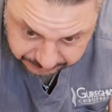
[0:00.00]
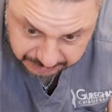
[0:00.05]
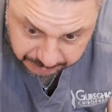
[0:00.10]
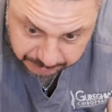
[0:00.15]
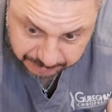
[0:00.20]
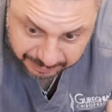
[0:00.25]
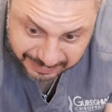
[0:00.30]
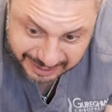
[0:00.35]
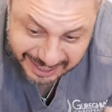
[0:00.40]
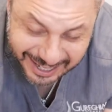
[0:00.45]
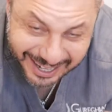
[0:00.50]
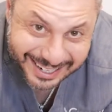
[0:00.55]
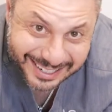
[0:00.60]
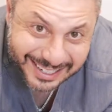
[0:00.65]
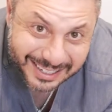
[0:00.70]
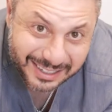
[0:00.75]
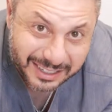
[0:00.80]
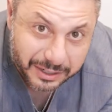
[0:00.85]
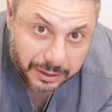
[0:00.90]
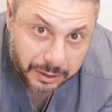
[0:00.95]
some
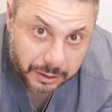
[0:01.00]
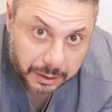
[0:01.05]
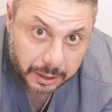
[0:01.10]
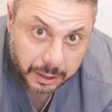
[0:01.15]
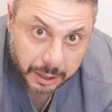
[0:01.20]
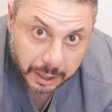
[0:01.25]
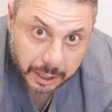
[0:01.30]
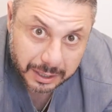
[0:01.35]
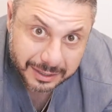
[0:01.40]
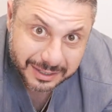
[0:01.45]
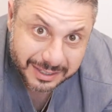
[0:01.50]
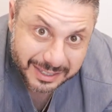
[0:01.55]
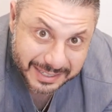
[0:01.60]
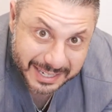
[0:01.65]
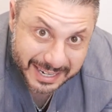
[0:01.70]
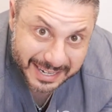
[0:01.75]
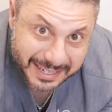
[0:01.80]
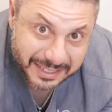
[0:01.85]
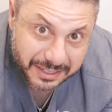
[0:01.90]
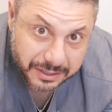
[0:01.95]
tiny little
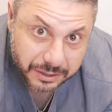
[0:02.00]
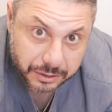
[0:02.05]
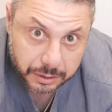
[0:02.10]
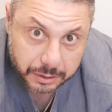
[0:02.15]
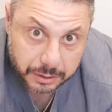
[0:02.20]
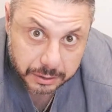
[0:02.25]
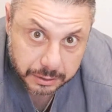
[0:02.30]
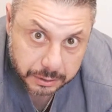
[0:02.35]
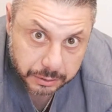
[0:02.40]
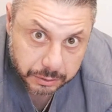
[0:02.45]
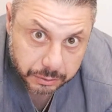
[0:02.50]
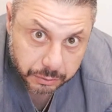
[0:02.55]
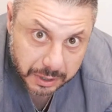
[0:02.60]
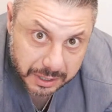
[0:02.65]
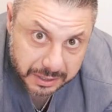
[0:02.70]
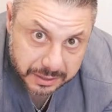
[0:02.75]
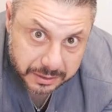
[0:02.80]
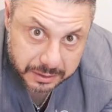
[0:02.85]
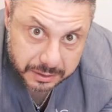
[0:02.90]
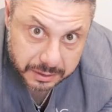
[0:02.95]
test
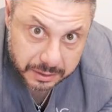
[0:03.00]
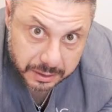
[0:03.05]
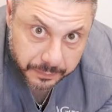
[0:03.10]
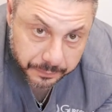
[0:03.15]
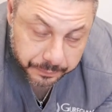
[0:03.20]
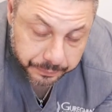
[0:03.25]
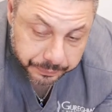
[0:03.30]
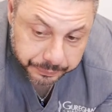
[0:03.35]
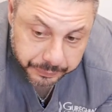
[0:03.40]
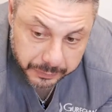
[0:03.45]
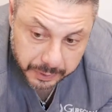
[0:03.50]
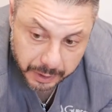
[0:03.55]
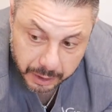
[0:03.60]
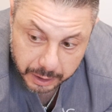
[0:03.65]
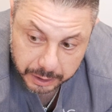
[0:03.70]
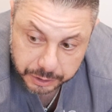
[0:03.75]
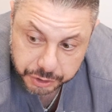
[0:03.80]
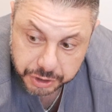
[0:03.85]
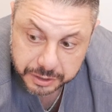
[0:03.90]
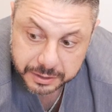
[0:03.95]
thrusts
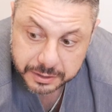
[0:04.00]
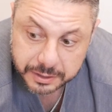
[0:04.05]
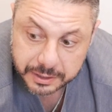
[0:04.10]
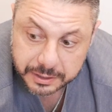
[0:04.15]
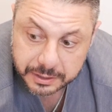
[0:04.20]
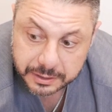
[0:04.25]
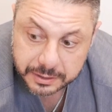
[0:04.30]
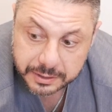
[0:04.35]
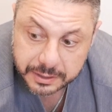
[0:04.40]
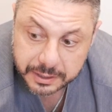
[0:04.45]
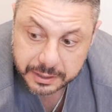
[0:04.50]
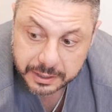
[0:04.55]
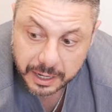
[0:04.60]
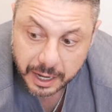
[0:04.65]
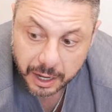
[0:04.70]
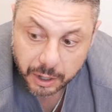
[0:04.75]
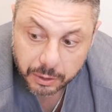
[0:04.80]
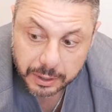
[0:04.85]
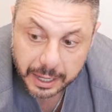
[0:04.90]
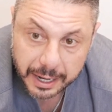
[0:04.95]
just to see
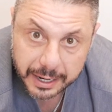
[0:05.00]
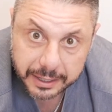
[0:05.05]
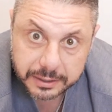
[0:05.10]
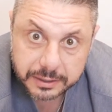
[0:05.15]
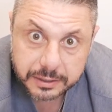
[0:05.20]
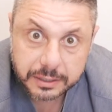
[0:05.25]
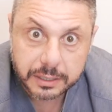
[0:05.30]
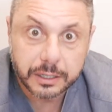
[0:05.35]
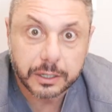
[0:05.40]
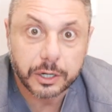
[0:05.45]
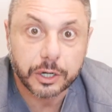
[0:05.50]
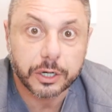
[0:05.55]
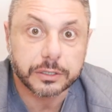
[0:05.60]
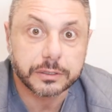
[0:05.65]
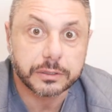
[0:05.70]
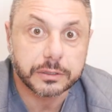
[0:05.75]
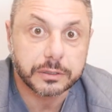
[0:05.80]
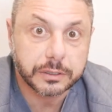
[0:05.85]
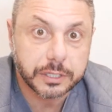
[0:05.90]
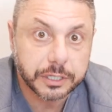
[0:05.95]
how lax
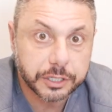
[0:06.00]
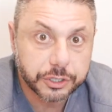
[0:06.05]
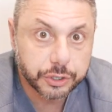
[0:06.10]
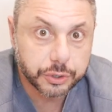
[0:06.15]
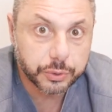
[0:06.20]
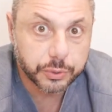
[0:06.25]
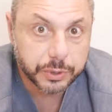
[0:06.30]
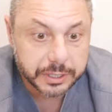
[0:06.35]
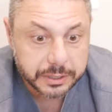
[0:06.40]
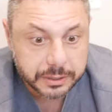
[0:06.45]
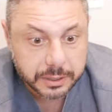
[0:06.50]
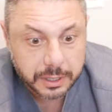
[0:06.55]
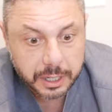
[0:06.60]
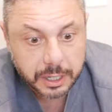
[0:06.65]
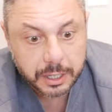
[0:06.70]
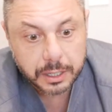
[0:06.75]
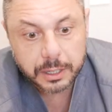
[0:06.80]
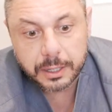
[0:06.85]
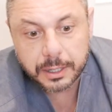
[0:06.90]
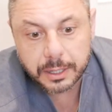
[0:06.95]
her tissue is,
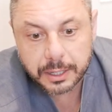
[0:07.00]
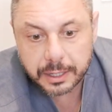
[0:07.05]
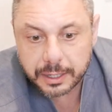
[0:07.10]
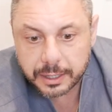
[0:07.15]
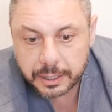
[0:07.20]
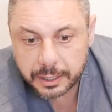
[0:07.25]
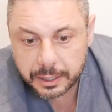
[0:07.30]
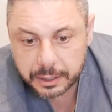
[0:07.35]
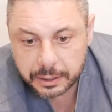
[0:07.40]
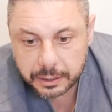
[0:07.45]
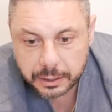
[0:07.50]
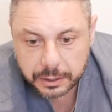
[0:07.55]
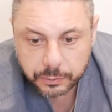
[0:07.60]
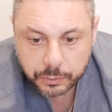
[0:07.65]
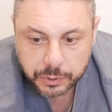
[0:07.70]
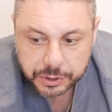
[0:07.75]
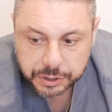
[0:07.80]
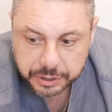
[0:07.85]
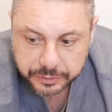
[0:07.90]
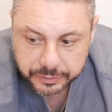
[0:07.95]

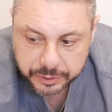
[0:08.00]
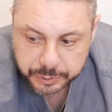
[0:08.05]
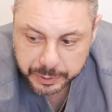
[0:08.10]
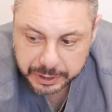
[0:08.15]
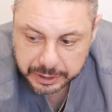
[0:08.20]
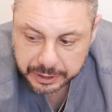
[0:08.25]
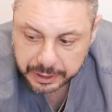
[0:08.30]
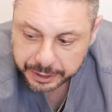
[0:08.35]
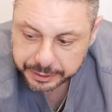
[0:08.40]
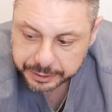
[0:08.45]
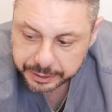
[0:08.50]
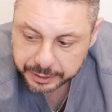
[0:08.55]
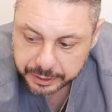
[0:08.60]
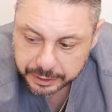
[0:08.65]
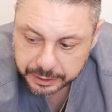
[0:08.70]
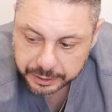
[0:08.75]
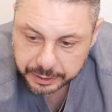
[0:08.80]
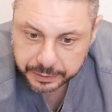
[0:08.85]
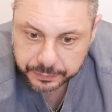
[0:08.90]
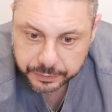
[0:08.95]
which gives me an
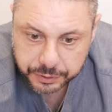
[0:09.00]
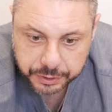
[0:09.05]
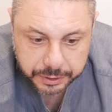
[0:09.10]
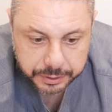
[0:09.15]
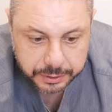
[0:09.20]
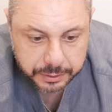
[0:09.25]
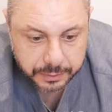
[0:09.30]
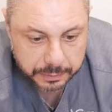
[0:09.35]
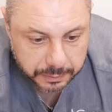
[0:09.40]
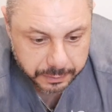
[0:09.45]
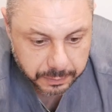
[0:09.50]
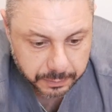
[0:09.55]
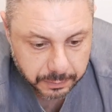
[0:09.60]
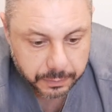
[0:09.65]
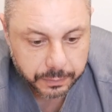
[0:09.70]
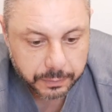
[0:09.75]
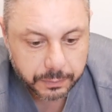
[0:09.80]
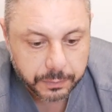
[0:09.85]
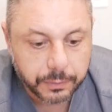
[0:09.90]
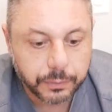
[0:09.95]
idea if she's
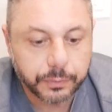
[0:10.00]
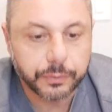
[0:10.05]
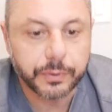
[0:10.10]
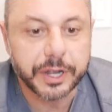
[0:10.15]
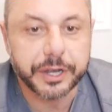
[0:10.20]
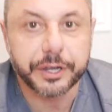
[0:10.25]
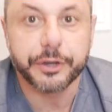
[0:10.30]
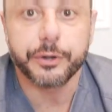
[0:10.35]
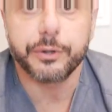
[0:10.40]
ready